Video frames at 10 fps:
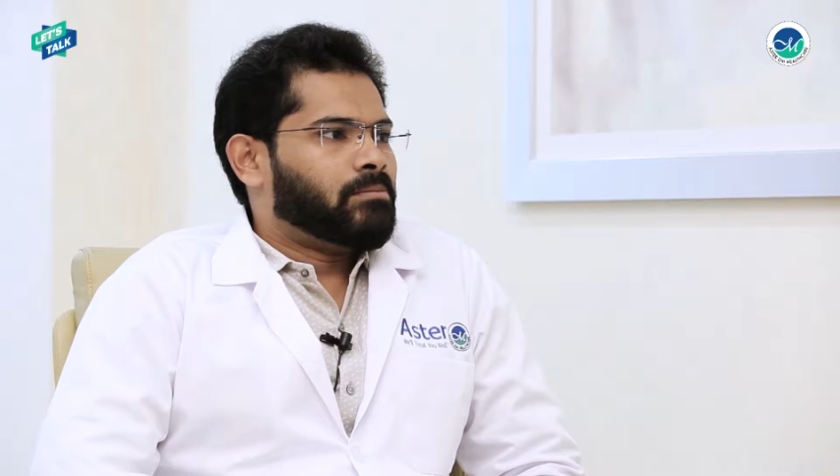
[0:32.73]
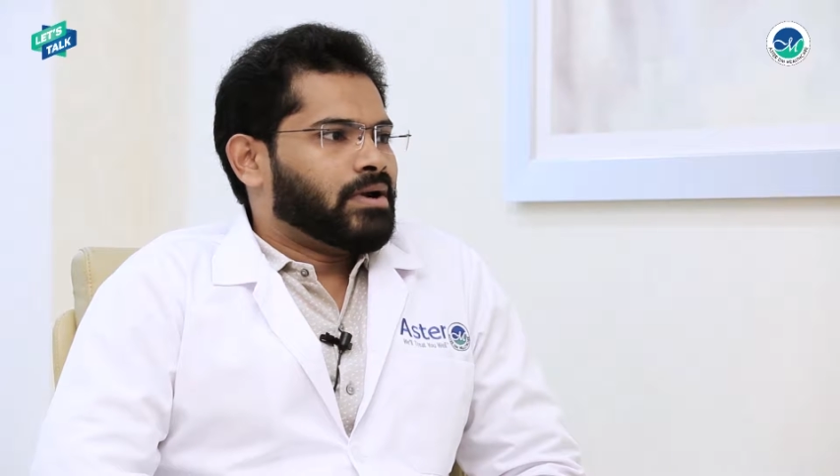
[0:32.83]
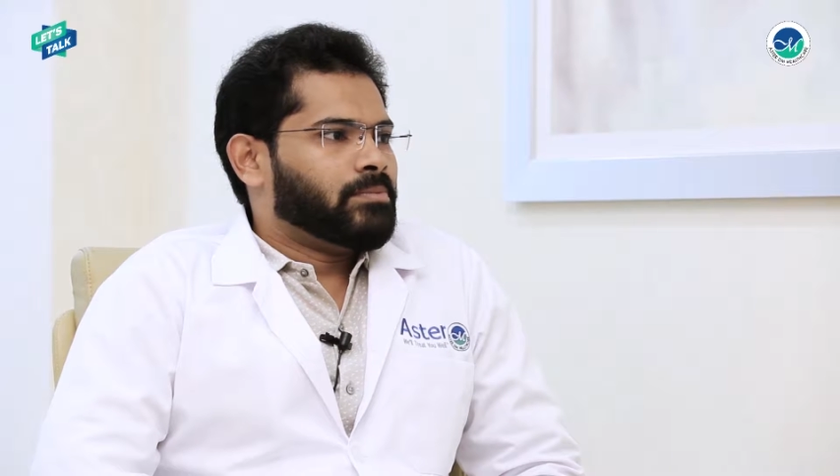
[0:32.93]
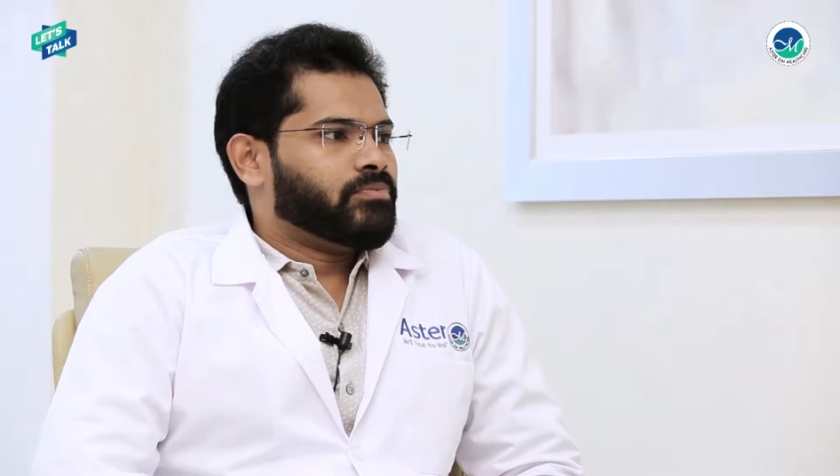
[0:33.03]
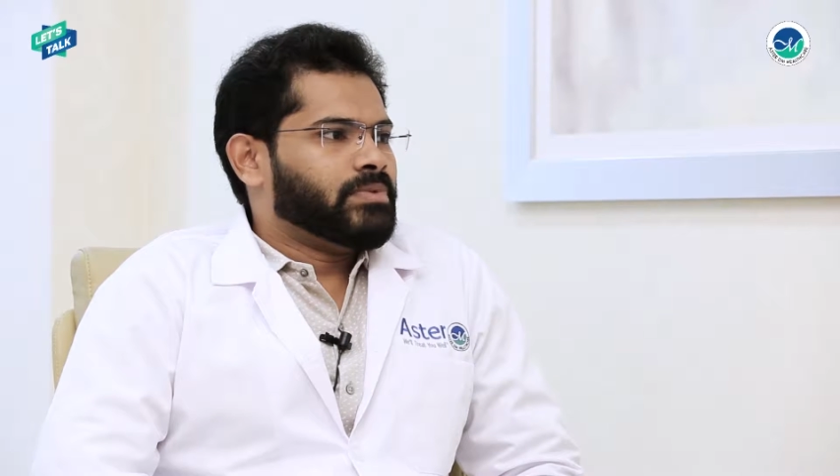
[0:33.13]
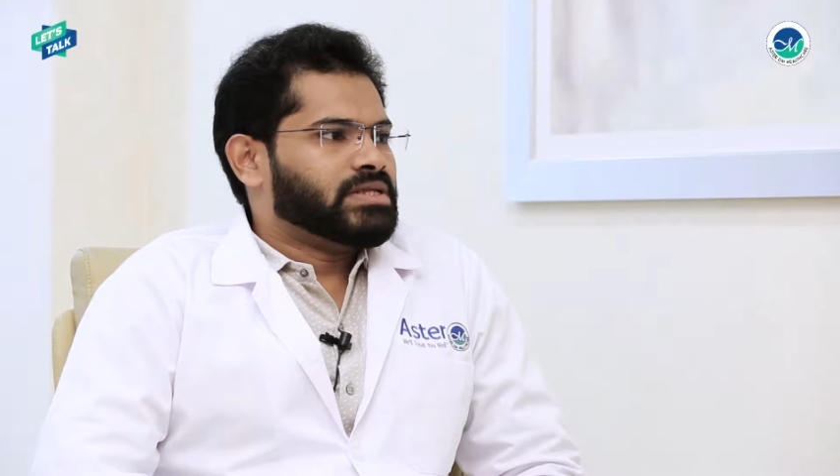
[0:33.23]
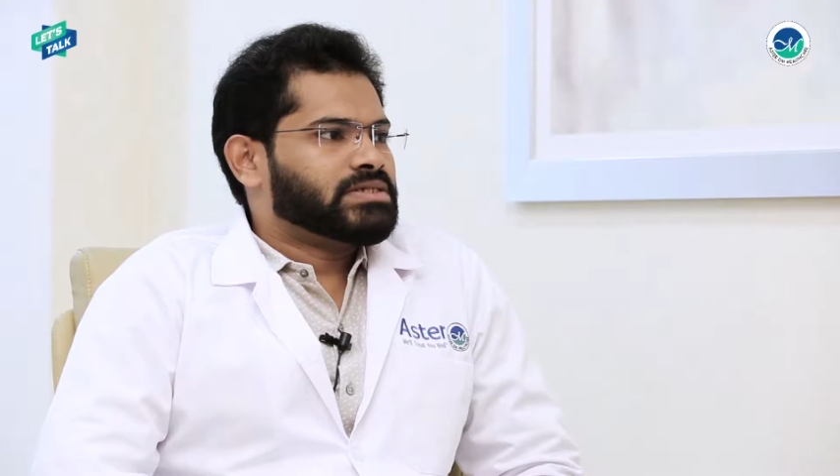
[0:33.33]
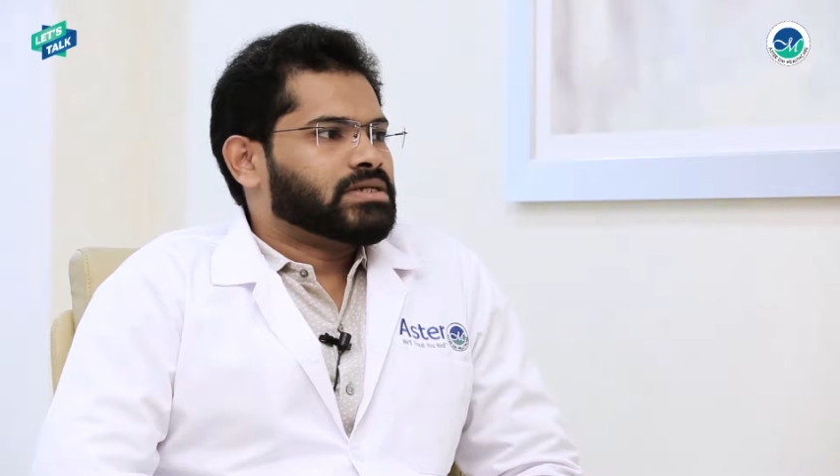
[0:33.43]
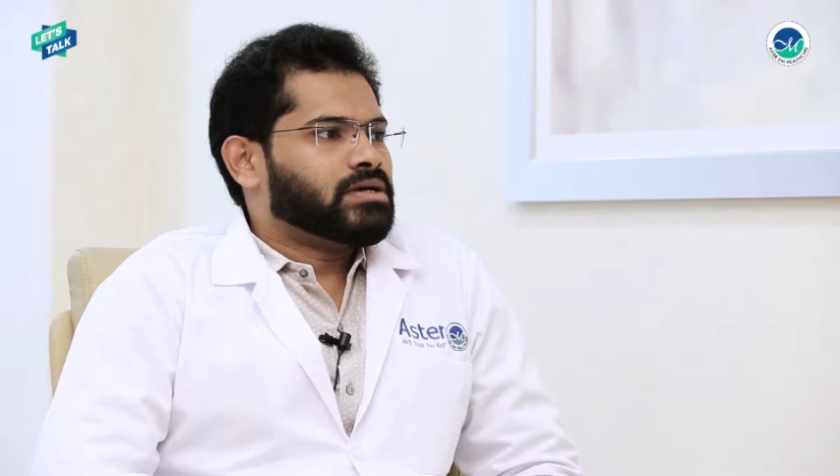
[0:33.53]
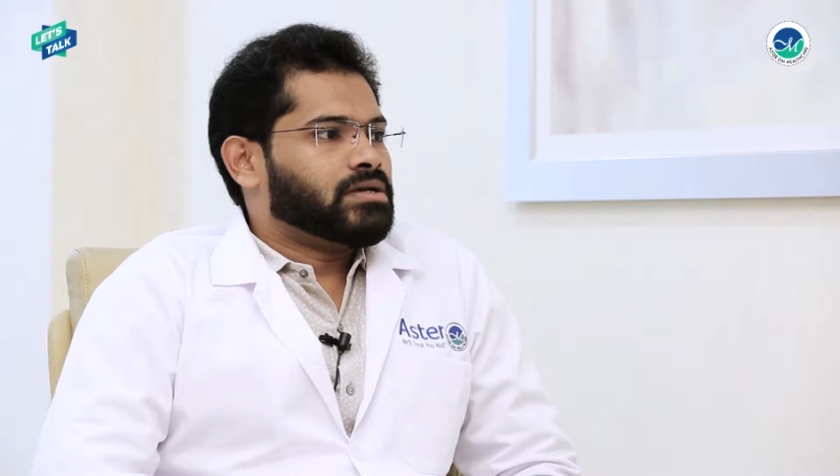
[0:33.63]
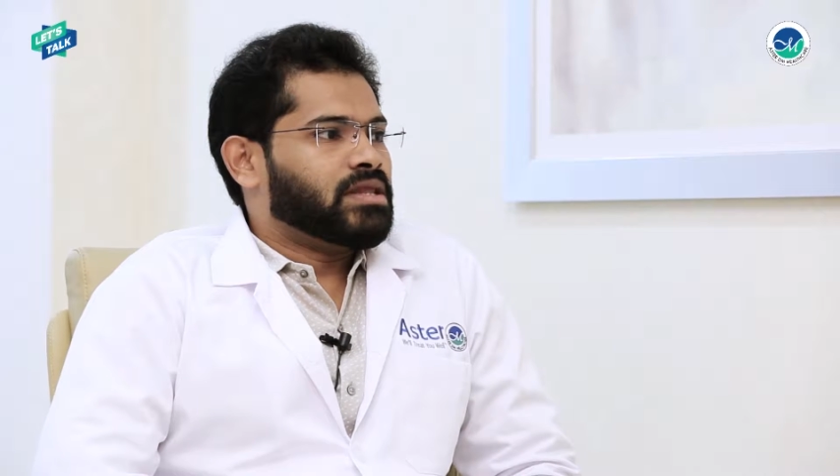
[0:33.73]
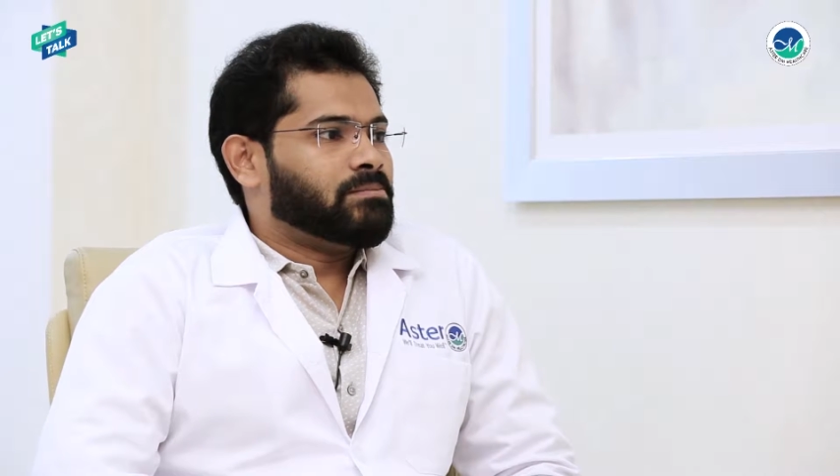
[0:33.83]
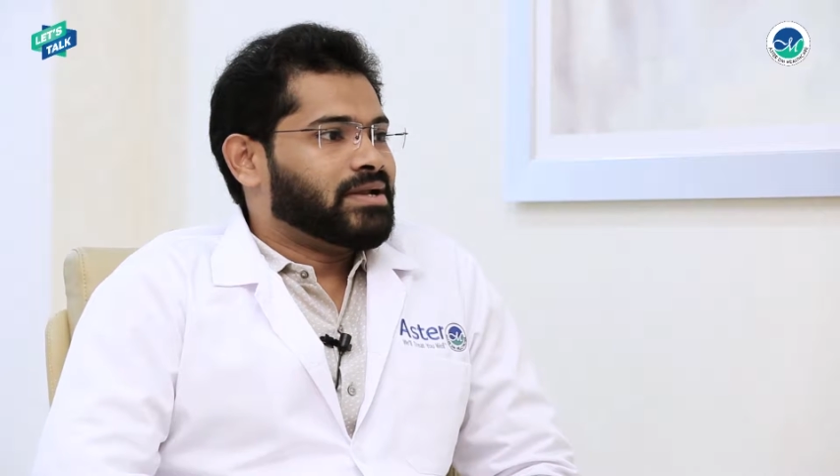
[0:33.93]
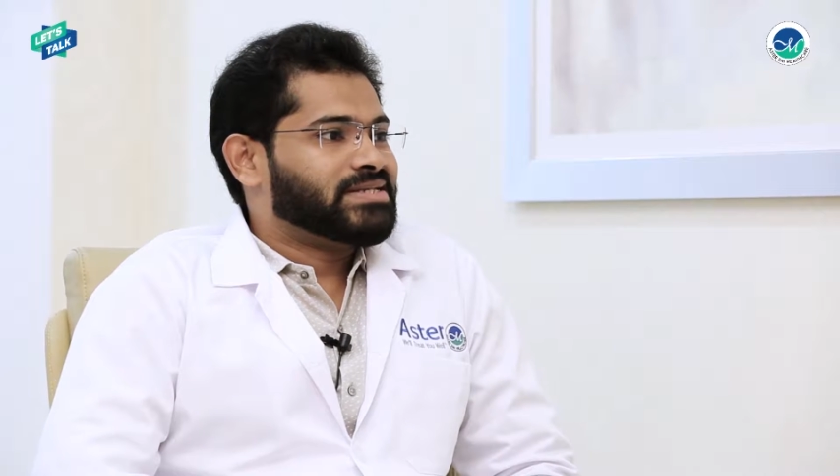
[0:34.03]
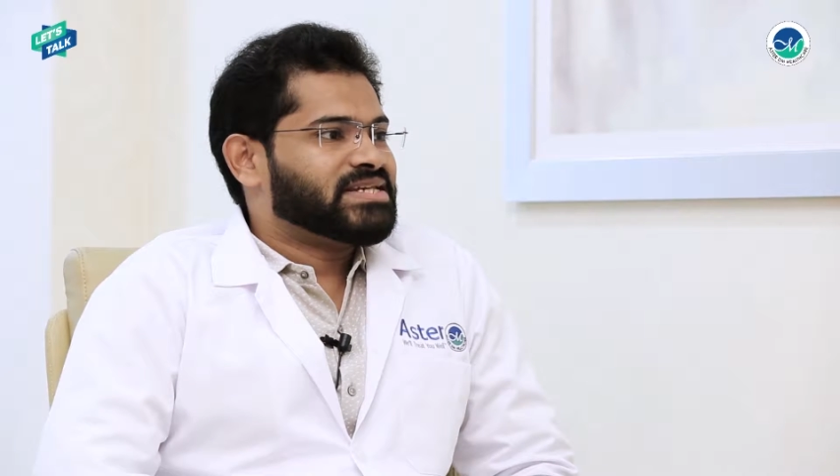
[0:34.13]
Pulp means the
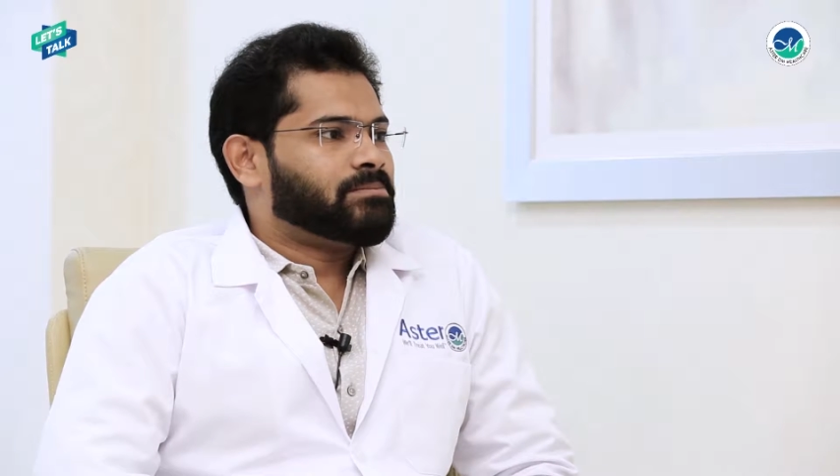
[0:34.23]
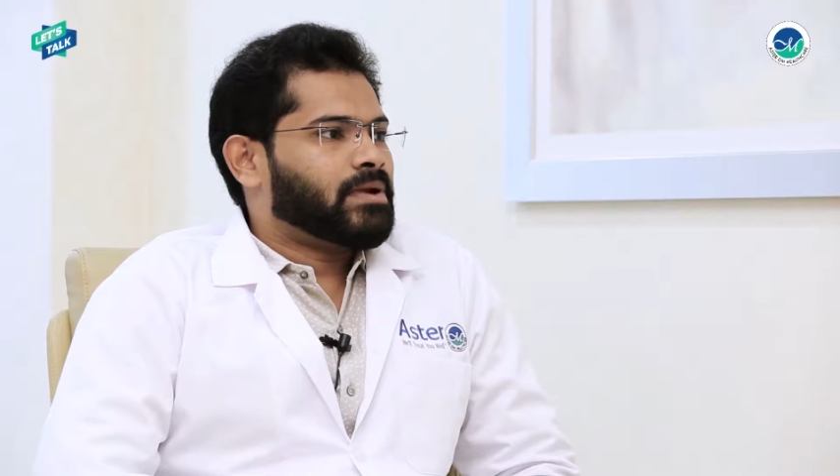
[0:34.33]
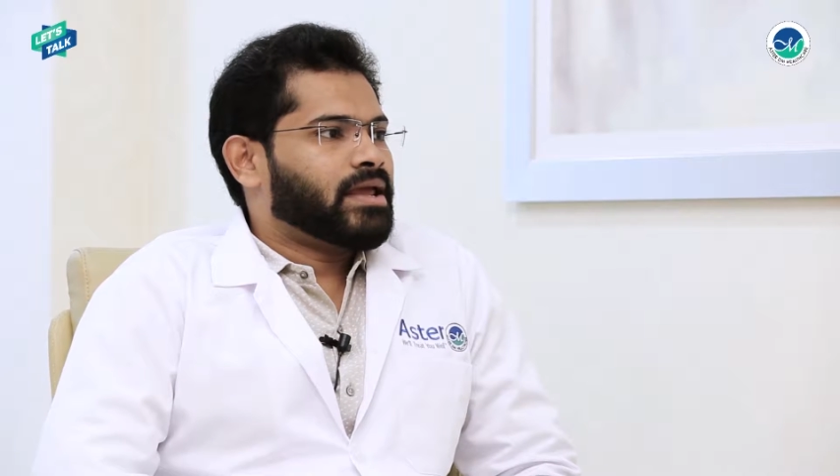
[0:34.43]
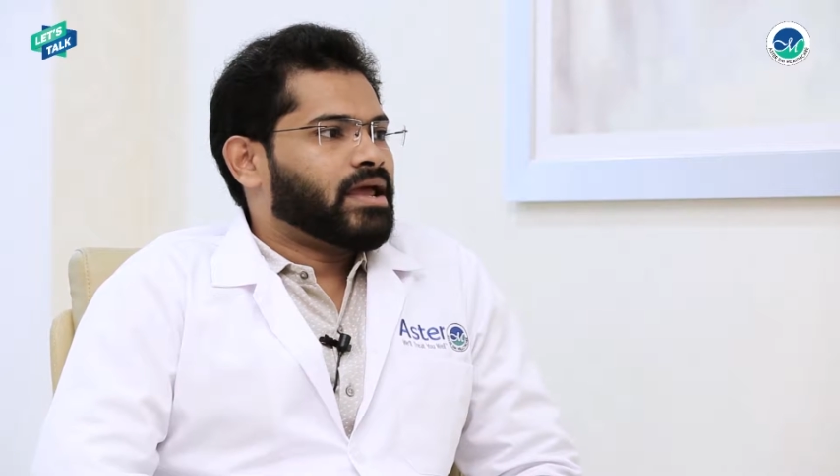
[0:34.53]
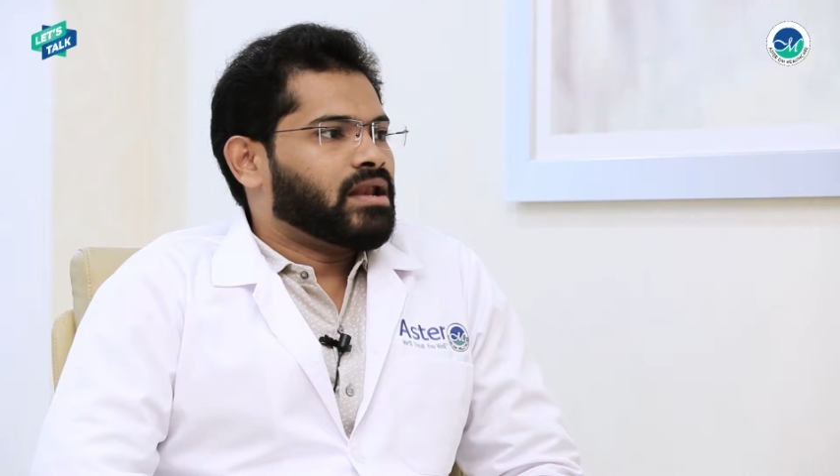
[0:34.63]
blood supply